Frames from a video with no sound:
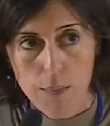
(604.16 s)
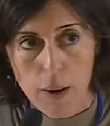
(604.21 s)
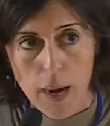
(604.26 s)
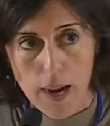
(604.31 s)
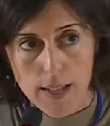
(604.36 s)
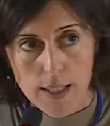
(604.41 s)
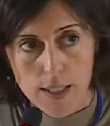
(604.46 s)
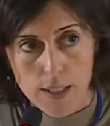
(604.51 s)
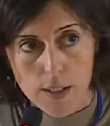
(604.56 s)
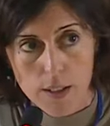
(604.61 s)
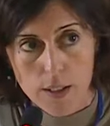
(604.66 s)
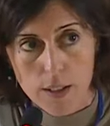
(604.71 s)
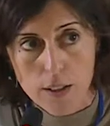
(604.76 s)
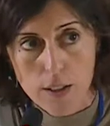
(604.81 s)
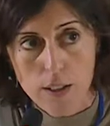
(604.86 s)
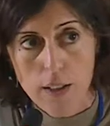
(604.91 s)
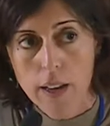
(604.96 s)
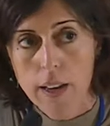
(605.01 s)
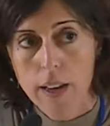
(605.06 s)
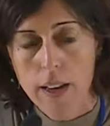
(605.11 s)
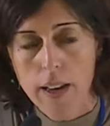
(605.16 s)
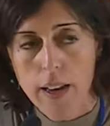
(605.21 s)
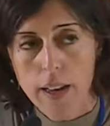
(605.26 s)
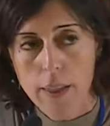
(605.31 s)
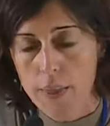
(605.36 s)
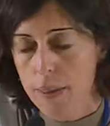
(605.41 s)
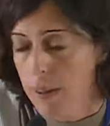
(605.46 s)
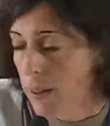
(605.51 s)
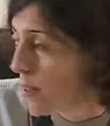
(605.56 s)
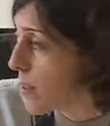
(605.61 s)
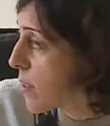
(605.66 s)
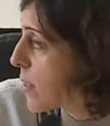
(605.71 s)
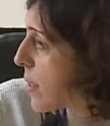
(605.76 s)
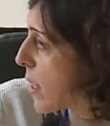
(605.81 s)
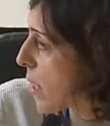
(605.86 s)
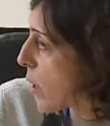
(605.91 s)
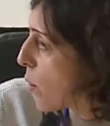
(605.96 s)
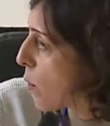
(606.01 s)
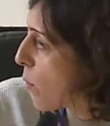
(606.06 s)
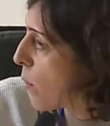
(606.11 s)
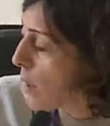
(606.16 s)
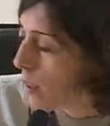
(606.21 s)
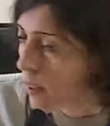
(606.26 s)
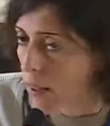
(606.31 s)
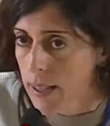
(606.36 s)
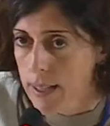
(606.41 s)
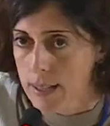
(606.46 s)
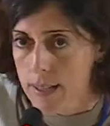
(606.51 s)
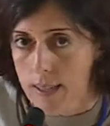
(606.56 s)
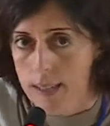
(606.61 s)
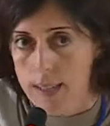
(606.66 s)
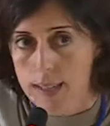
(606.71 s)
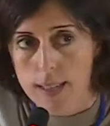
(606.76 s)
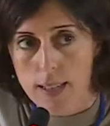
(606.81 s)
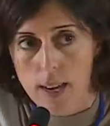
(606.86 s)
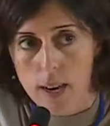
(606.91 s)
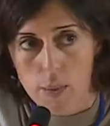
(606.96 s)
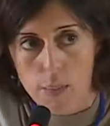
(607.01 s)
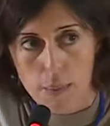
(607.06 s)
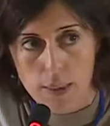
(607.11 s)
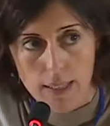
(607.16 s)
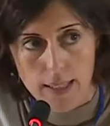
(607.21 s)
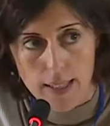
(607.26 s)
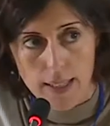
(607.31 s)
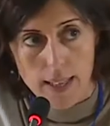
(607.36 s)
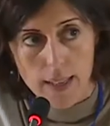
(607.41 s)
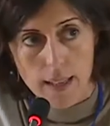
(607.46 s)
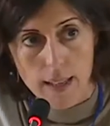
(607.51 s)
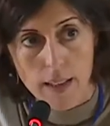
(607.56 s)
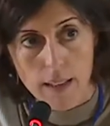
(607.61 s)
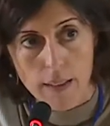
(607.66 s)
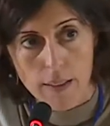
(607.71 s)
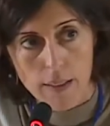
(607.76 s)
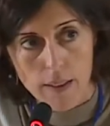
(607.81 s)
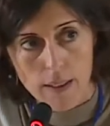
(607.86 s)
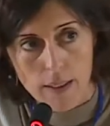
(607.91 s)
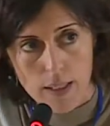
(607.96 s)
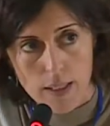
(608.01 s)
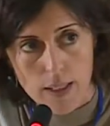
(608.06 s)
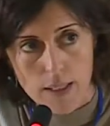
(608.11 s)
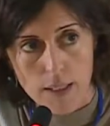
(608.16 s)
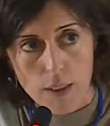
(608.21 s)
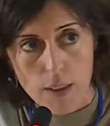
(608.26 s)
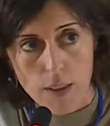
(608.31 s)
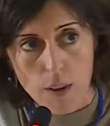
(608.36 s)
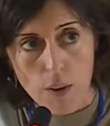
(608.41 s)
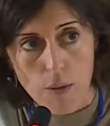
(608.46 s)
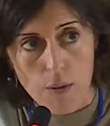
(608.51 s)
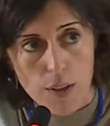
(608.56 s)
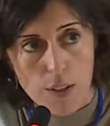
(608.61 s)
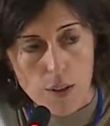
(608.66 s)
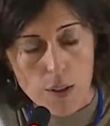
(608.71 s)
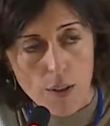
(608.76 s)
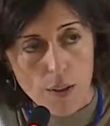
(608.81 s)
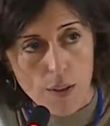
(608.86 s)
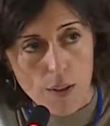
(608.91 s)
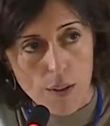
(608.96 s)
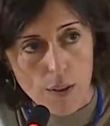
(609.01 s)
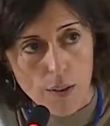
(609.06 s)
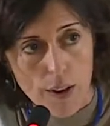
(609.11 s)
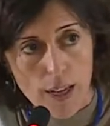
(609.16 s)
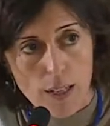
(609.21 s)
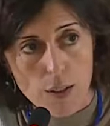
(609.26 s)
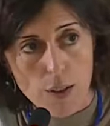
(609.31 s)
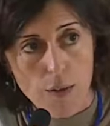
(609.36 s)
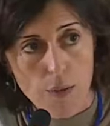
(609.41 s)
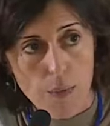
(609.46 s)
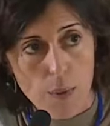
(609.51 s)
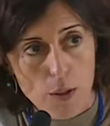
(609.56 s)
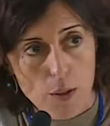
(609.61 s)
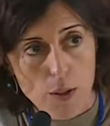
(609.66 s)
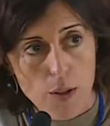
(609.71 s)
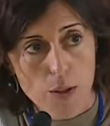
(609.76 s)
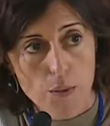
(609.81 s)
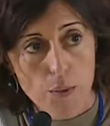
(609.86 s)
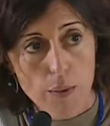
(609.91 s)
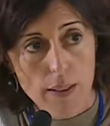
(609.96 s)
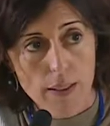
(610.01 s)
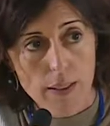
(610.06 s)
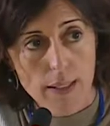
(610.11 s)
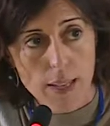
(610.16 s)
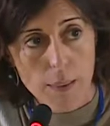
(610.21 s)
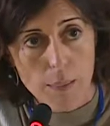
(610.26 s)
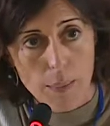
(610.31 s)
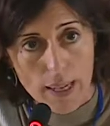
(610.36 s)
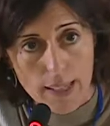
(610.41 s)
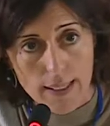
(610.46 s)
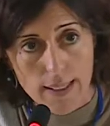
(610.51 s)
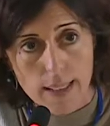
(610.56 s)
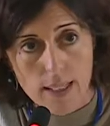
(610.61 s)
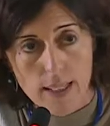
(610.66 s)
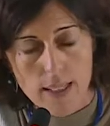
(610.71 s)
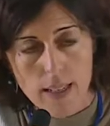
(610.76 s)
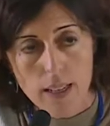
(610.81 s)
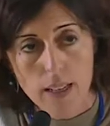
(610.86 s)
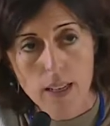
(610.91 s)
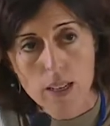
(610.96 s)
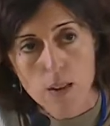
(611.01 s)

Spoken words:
ICERD, and the second one is the CRPD, that is the Convention on the Rights of Persons with Disabilities.